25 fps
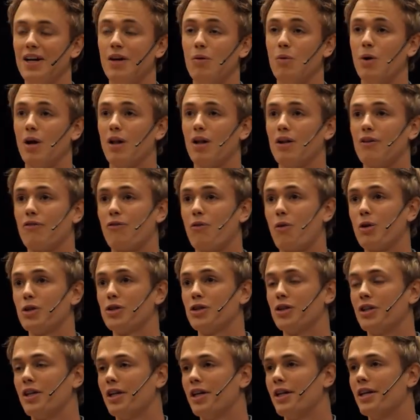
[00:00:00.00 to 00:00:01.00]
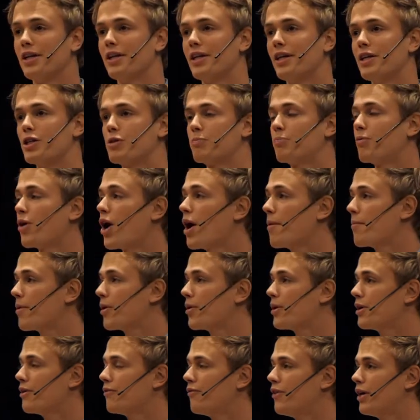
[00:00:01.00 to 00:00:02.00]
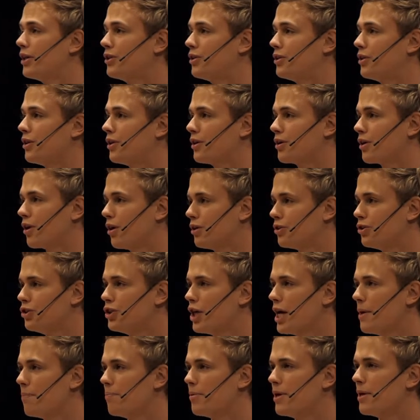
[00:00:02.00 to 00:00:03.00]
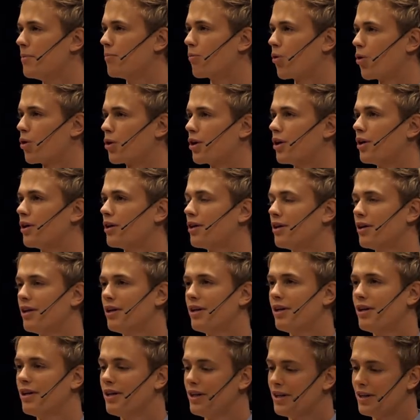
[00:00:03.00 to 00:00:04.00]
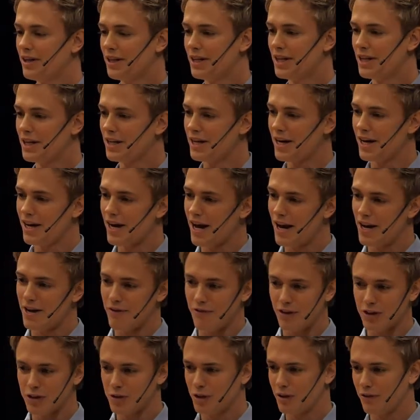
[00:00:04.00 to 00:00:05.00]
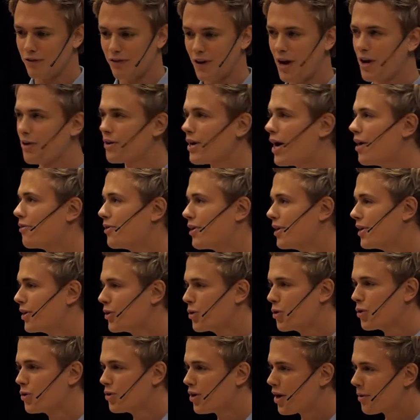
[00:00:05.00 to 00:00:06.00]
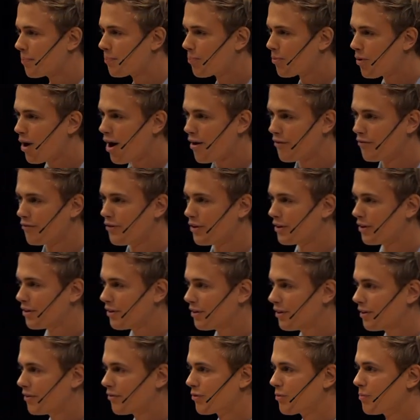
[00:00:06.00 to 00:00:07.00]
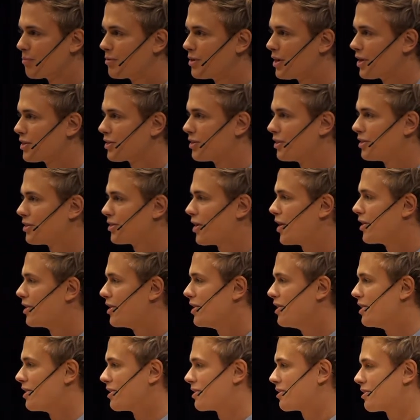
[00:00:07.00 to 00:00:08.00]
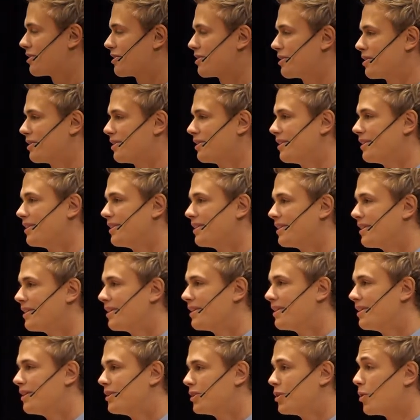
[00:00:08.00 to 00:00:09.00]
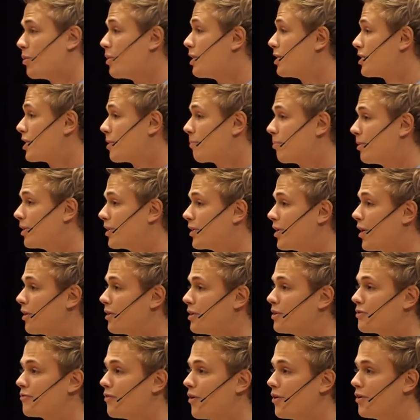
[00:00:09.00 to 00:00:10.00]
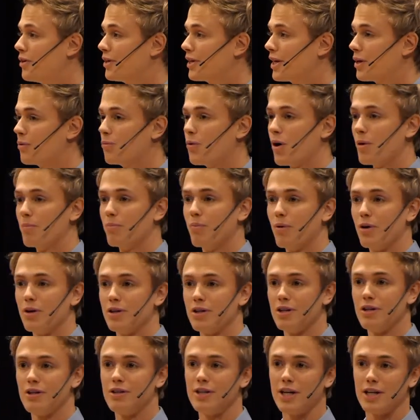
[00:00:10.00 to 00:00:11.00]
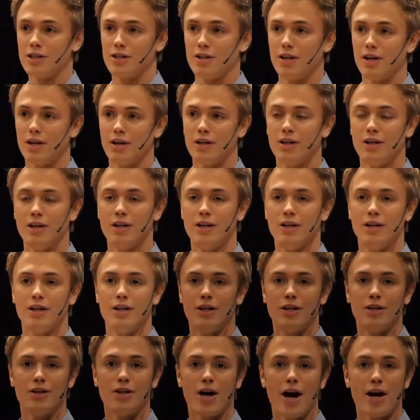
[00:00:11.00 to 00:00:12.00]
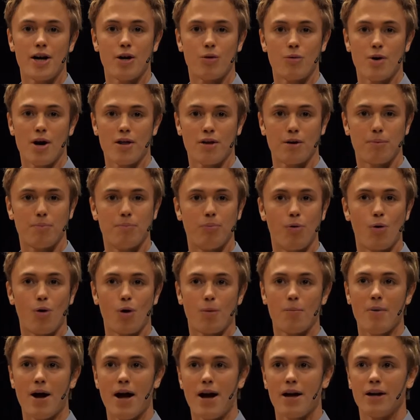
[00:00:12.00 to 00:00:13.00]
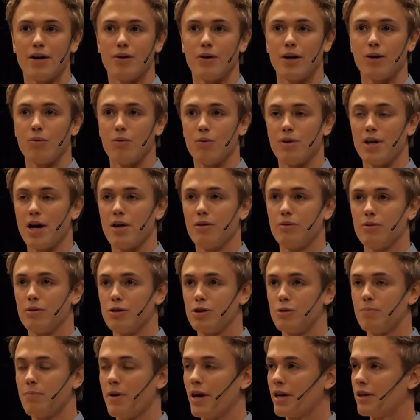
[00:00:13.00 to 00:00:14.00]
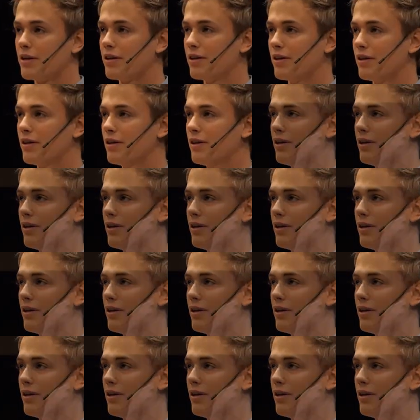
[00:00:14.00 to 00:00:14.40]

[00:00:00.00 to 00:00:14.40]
Well, unfortunately, his primary investor, called J.P. Morgan, he eventually found out that he could not profit from Tesla's ideas. So he simply cut his funding at one point, and Tesla died a rather poor man and without the respect